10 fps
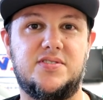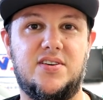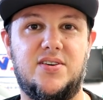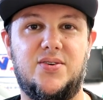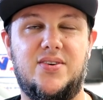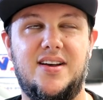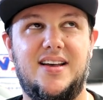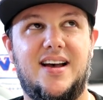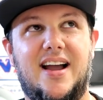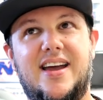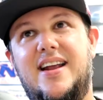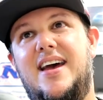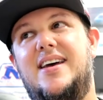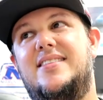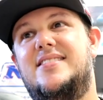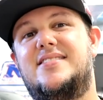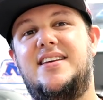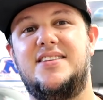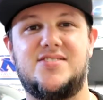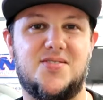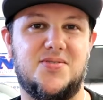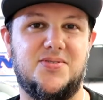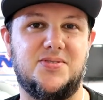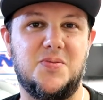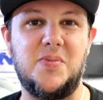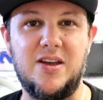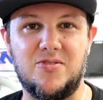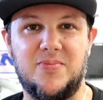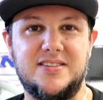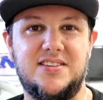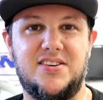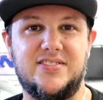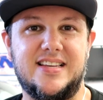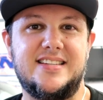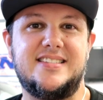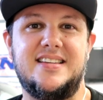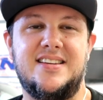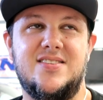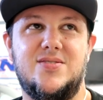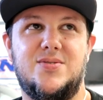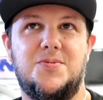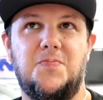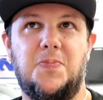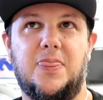So I kind of had this internal debate with myself because I just didn't know